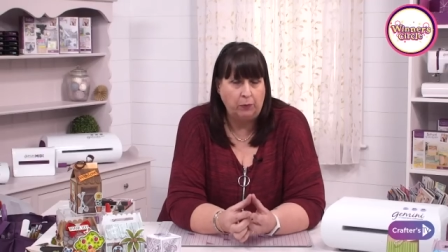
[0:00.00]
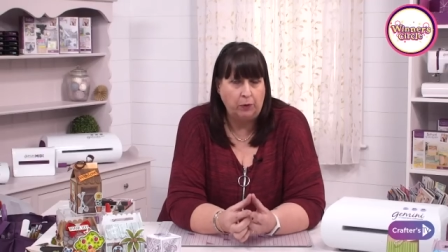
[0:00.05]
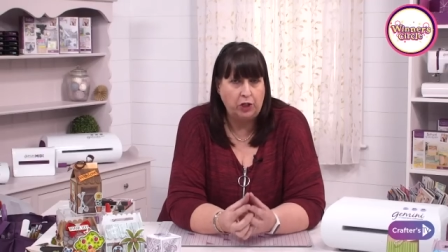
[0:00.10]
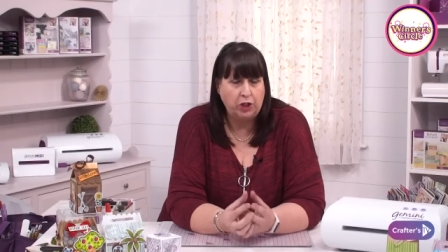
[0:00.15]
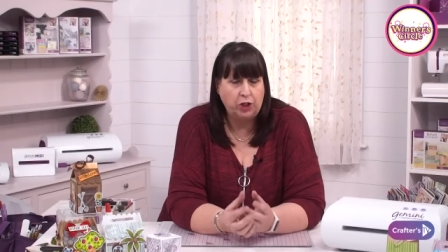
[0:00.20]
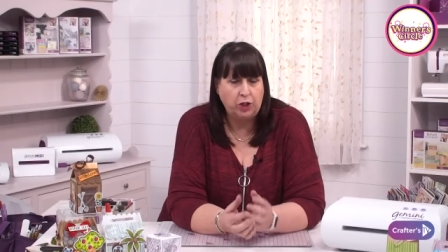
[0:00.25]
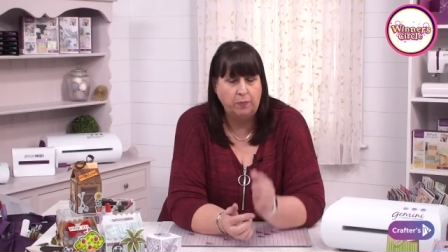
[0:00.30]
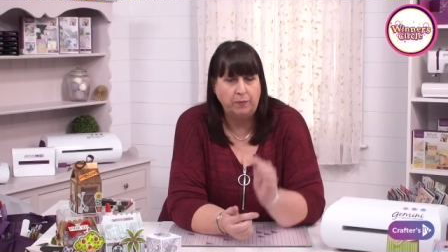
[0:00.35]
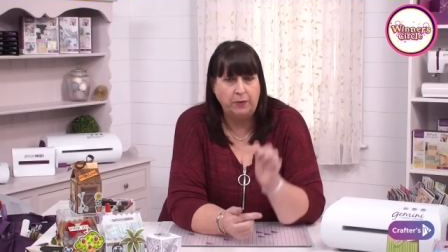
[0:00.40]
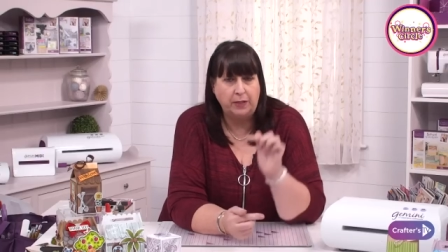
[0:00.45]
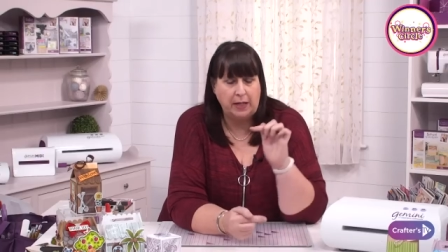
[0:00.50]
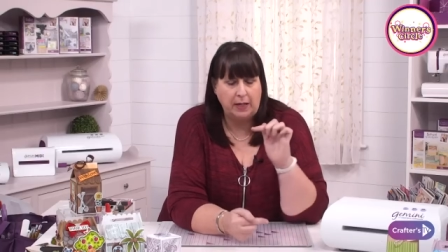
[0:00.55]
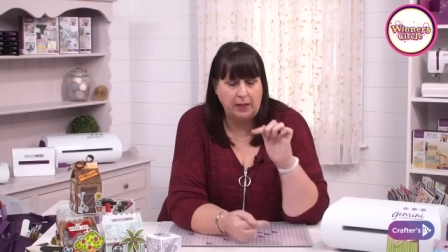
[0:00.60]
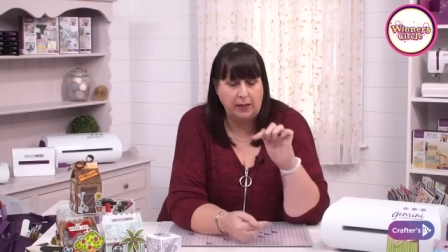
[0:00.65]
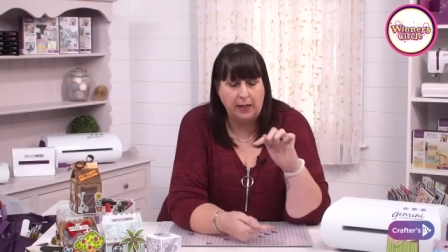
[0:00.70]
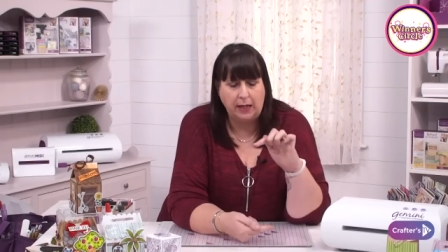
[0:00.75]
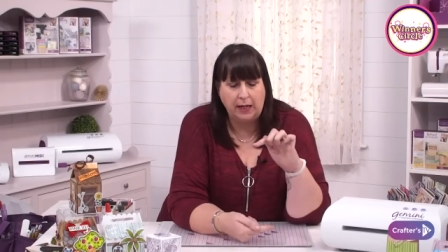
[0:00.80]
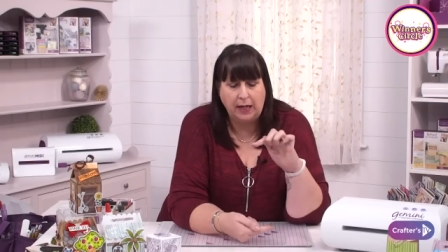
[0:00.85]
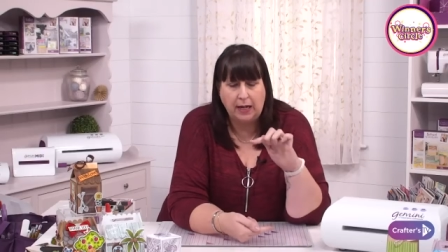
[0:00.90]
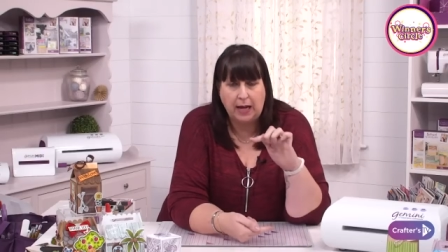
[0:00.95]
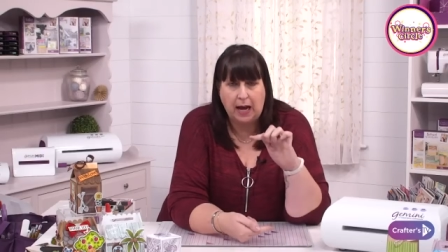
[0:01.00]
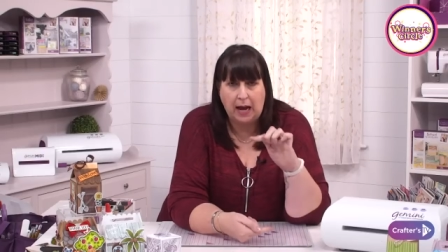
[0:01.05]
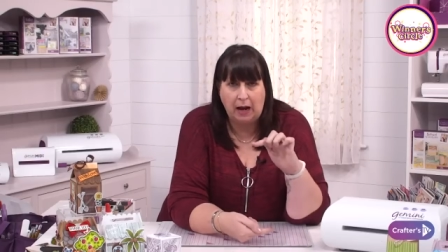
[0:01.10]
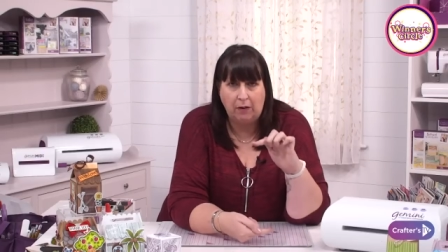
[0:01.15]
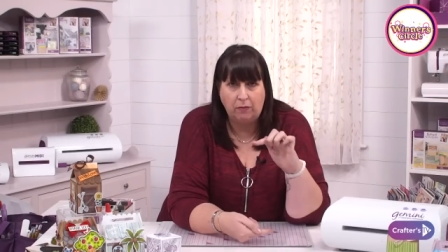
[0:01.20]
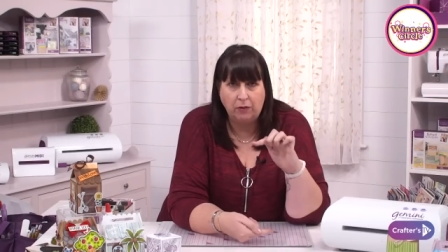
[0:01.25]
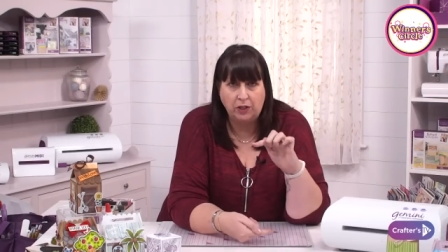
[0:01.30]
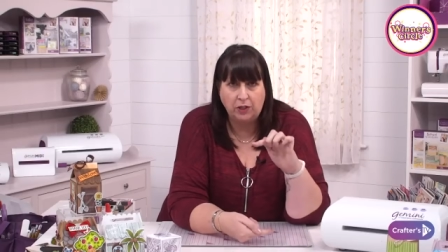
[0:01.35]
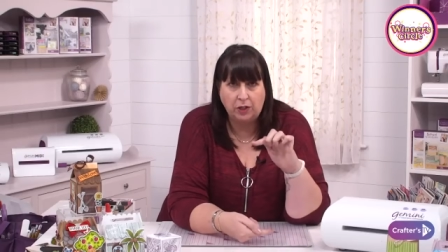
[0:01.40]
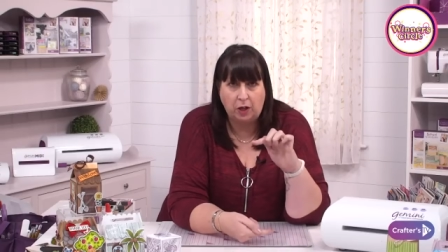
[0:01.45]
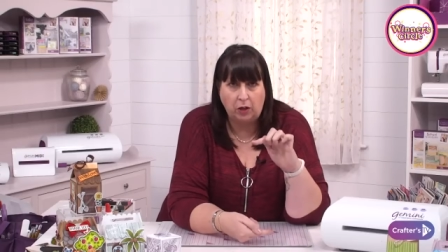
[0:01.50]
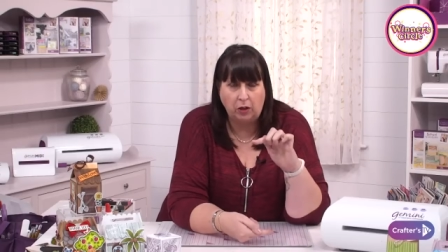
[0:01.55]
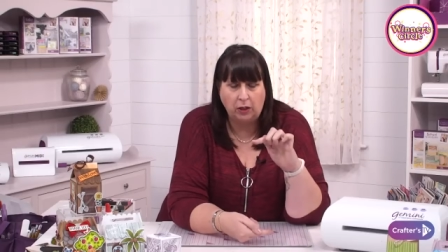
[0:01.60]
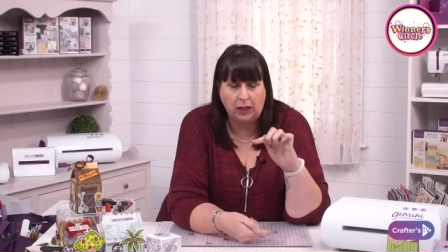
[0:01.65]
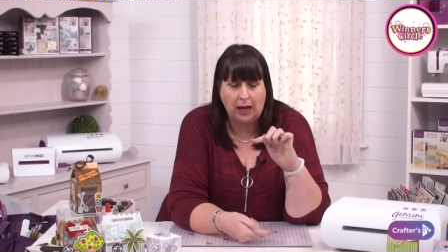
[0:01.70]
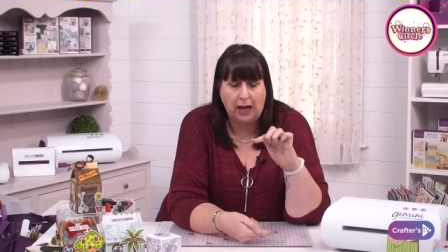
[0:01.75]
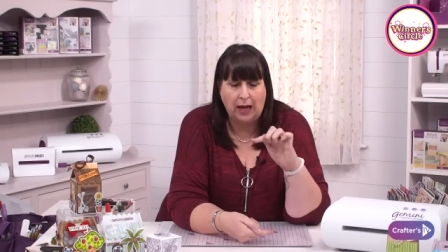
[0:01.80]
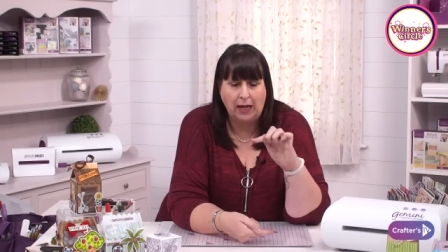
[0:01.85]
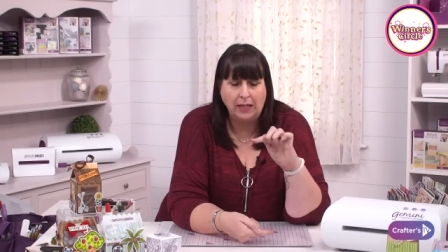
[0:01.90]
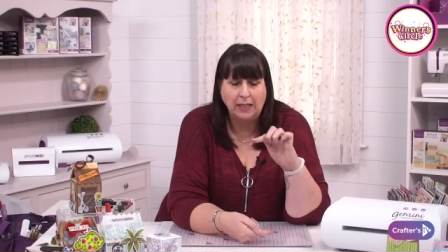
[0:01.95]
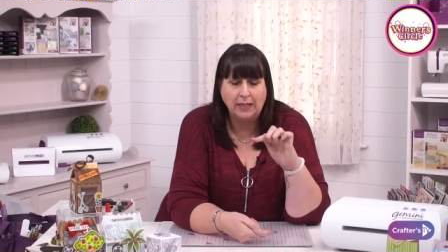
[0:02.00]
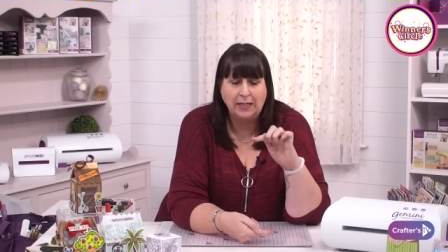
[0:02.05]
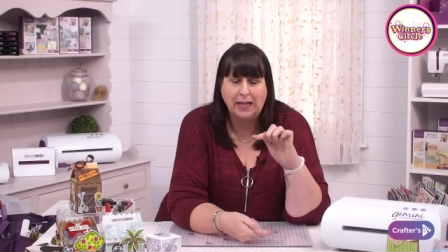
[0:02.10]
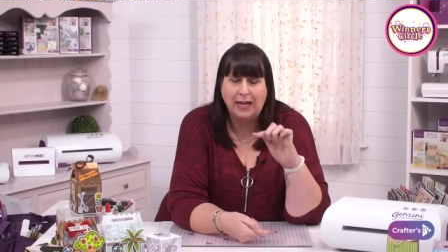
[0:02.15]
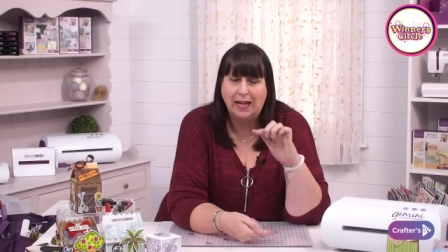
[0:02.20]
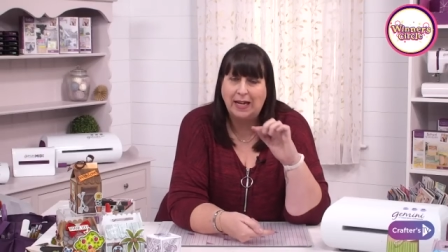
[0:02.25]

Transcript: which comes in the aerosol cans,